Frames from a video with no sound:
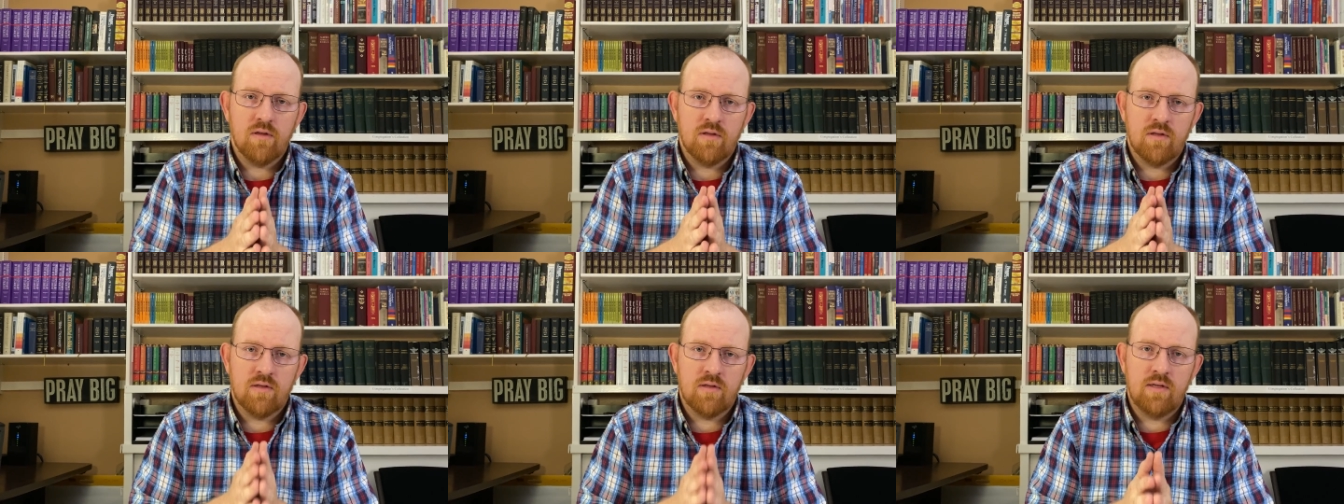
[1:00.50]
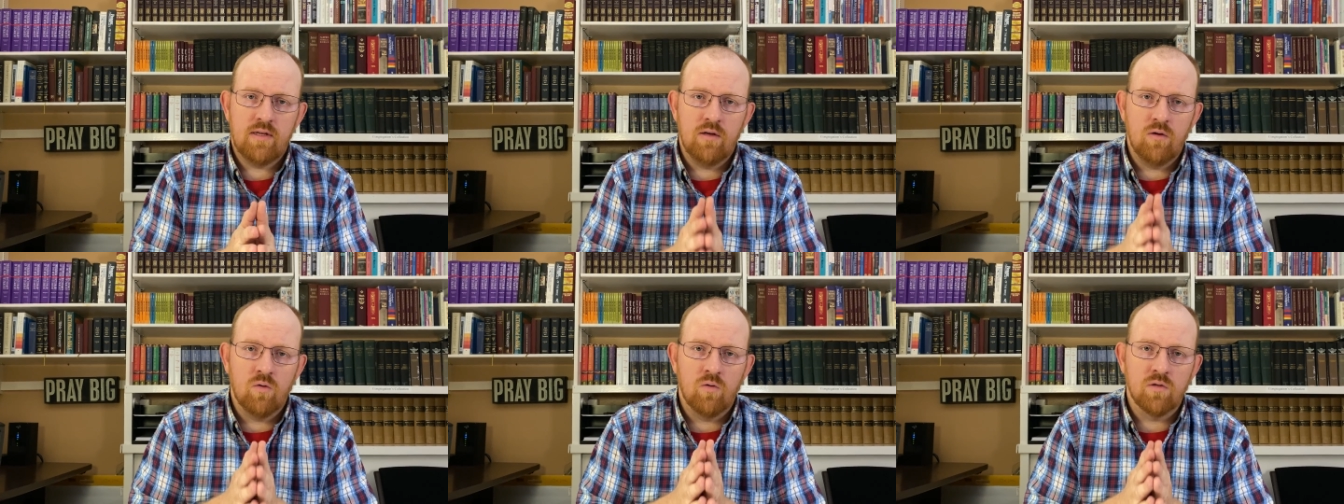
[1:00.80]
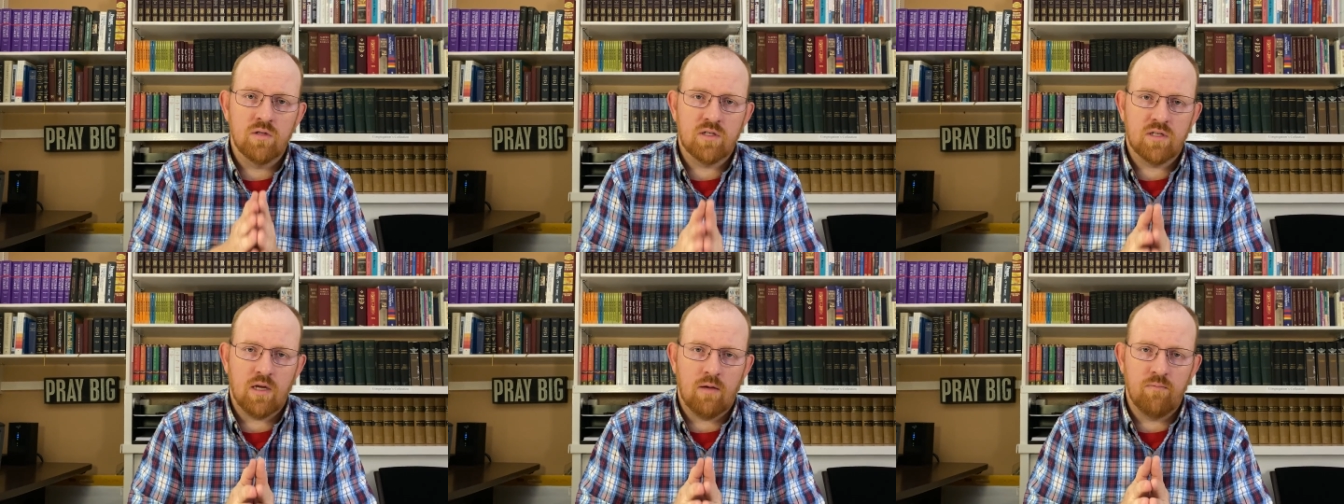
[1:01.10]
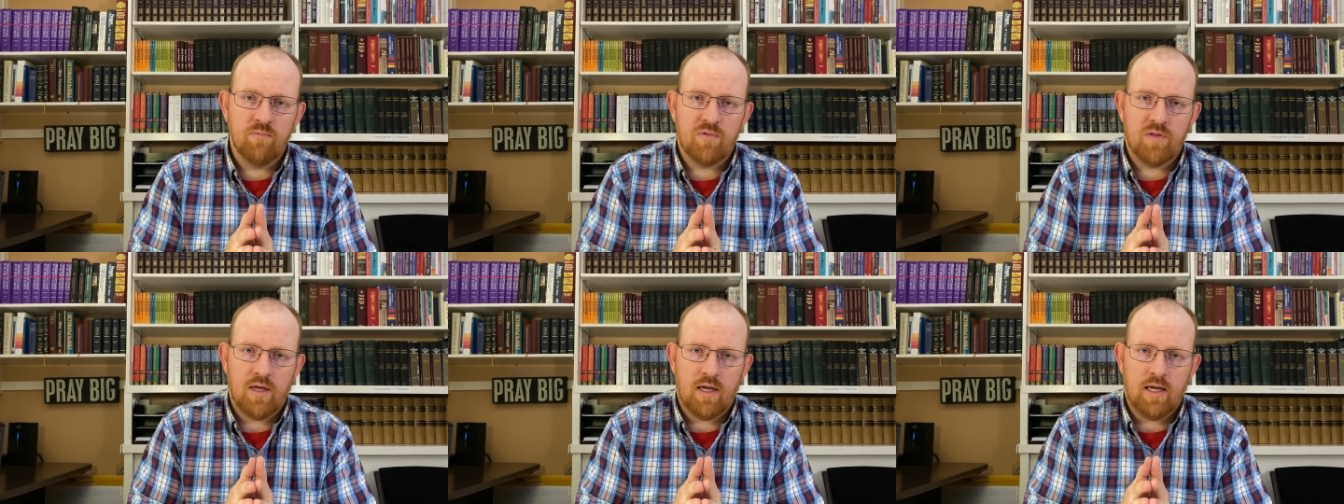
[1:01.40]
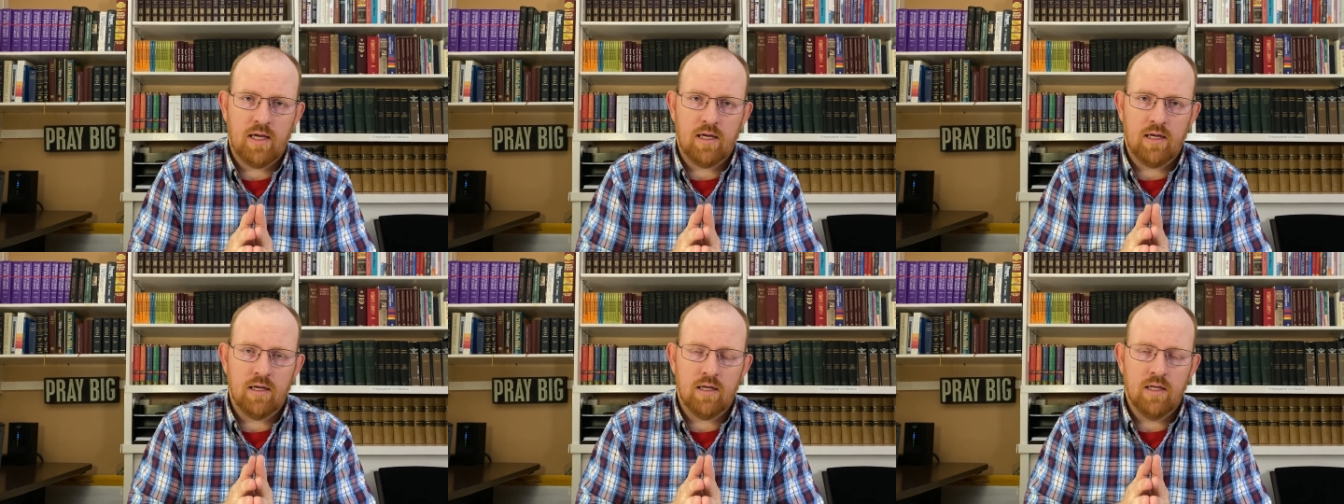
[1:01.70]
still
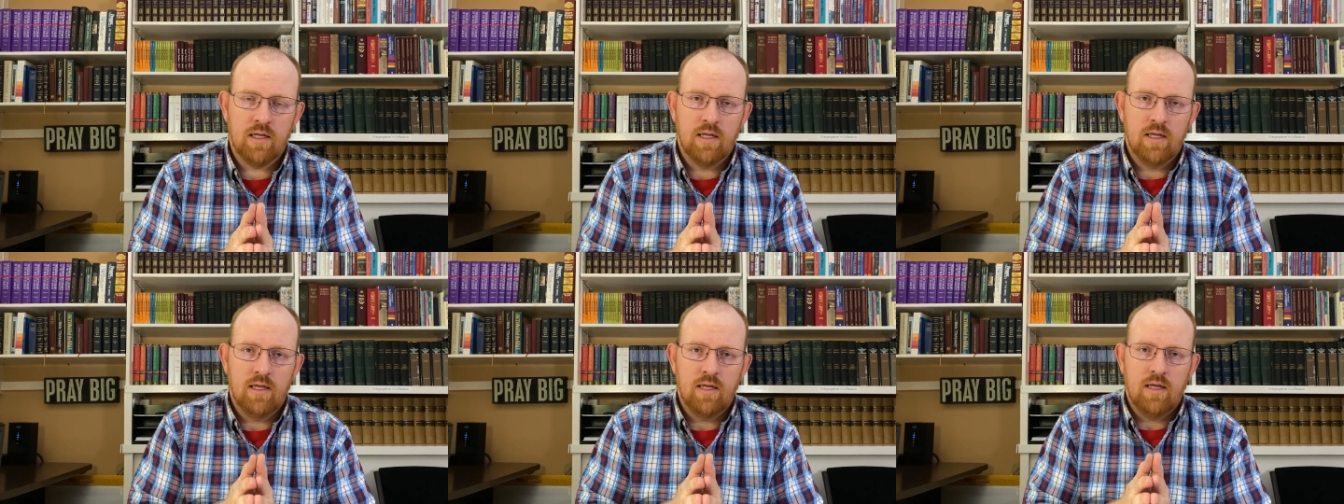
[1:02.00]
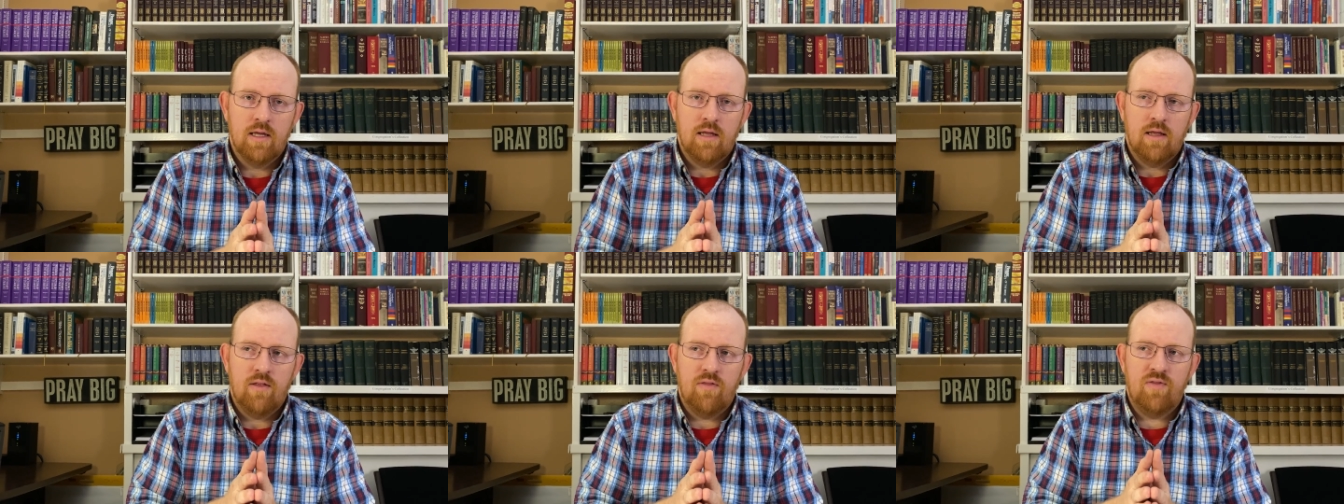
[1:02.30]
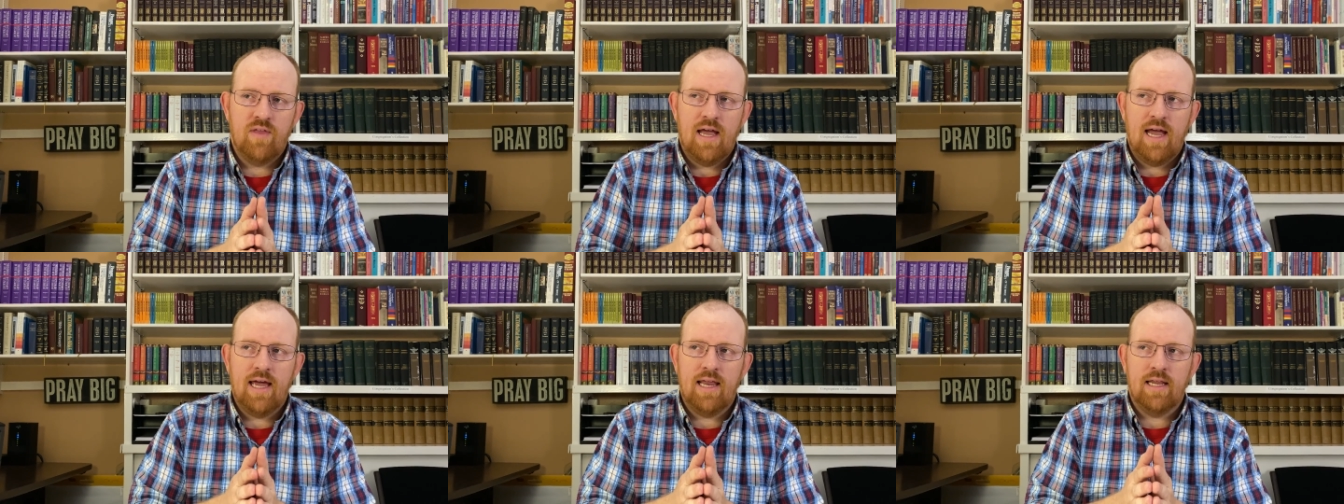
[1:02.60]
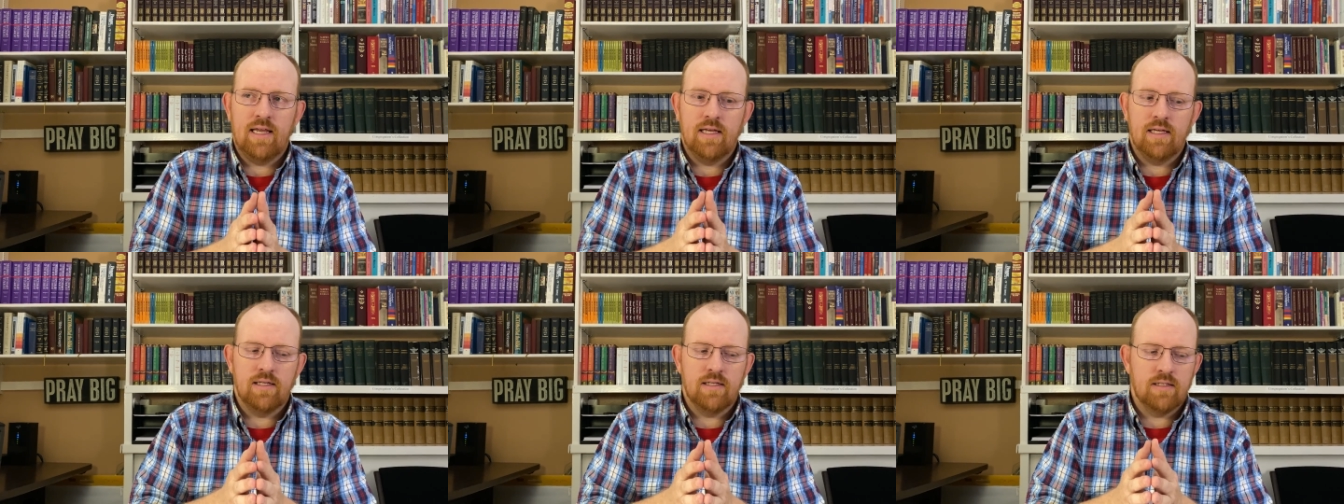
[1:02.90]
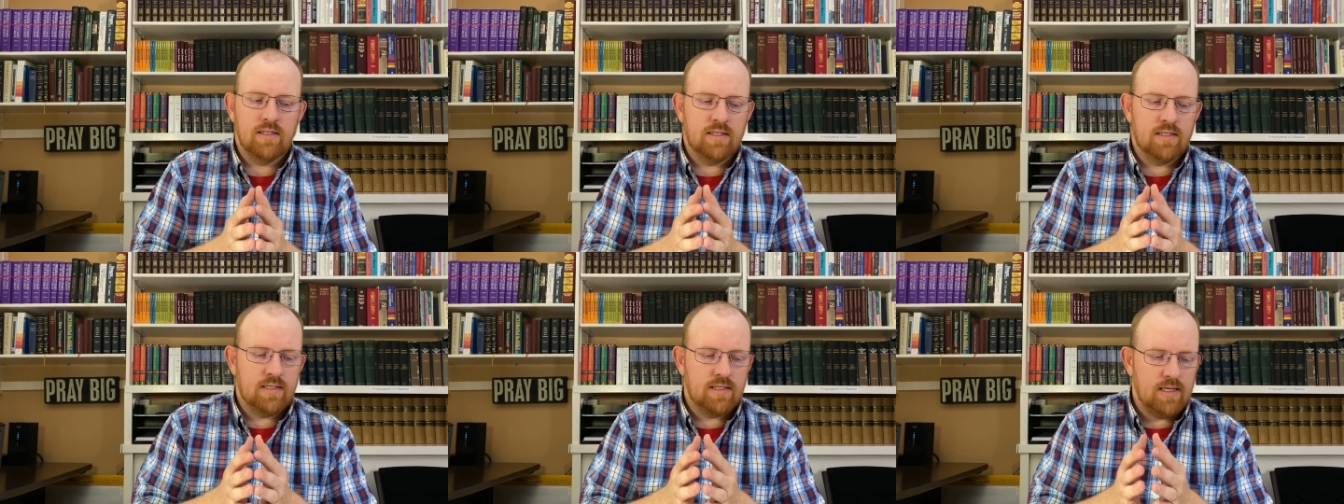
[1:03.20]
something that
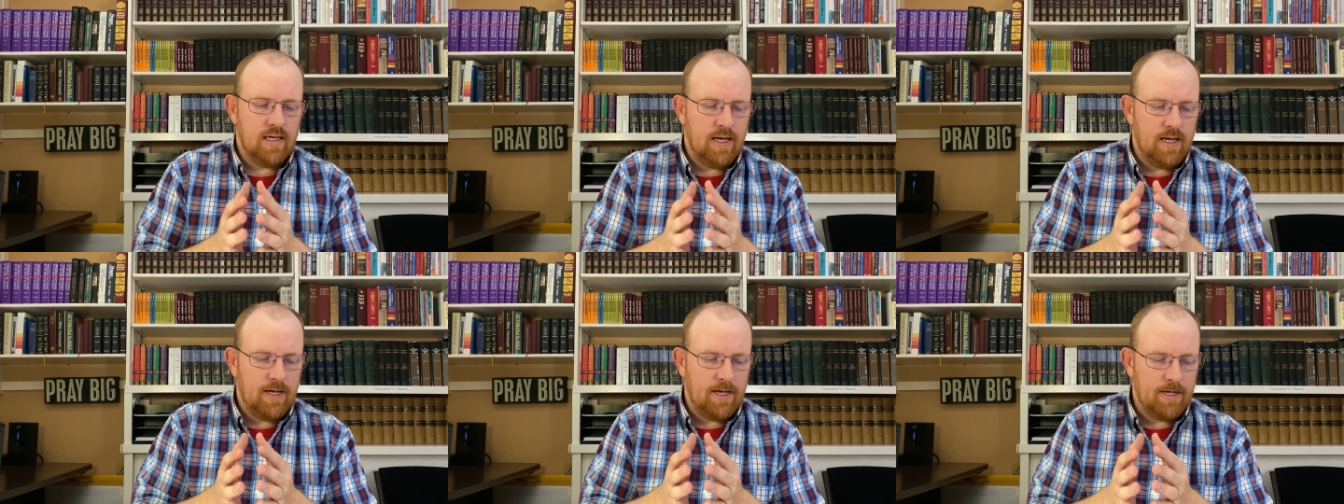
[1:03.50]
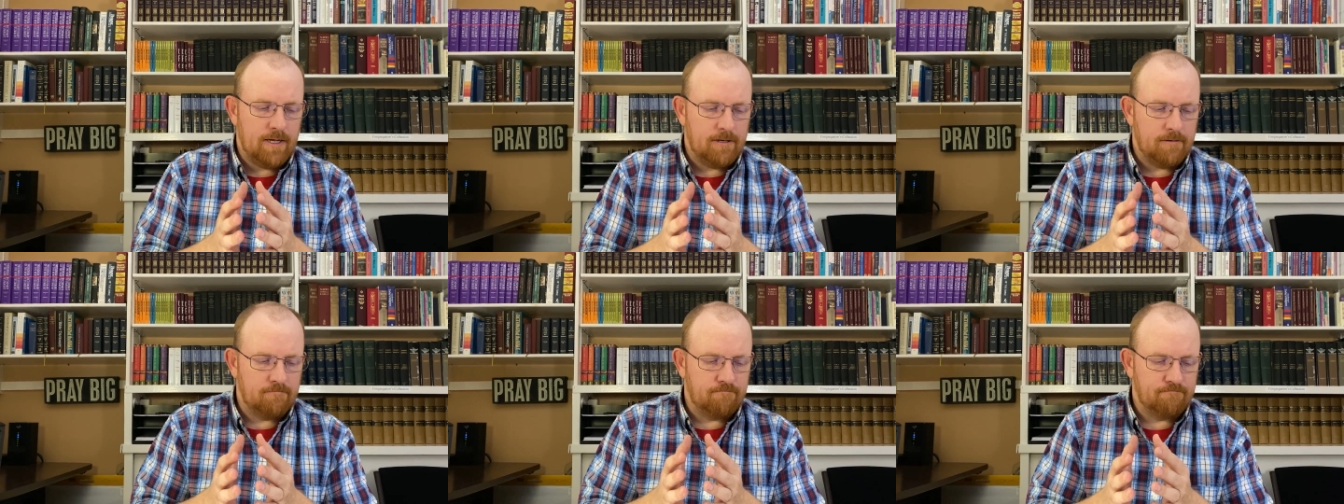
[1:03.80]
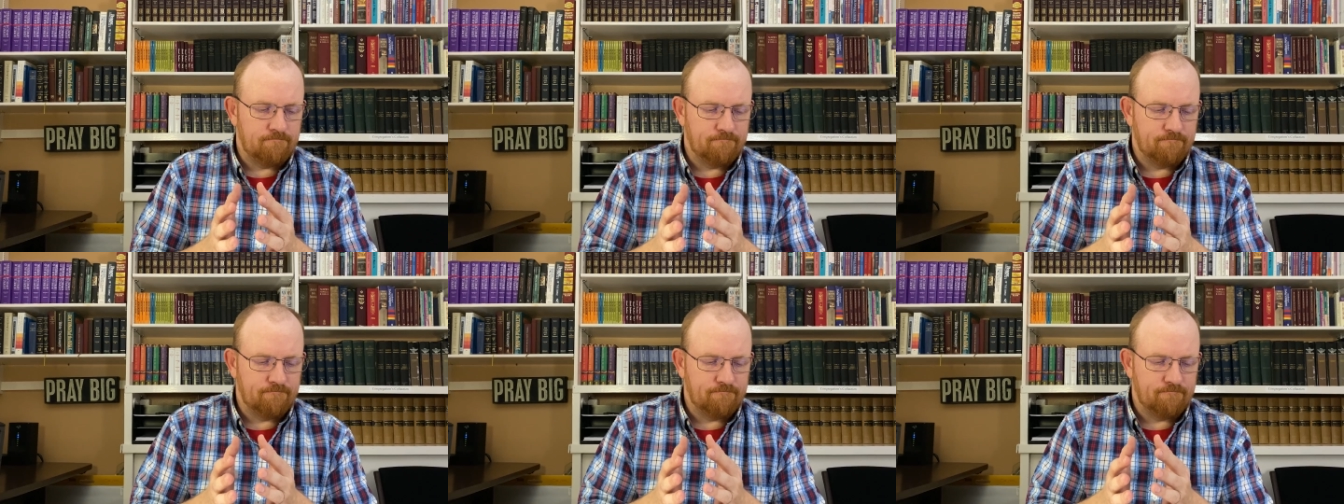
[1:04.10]
is um,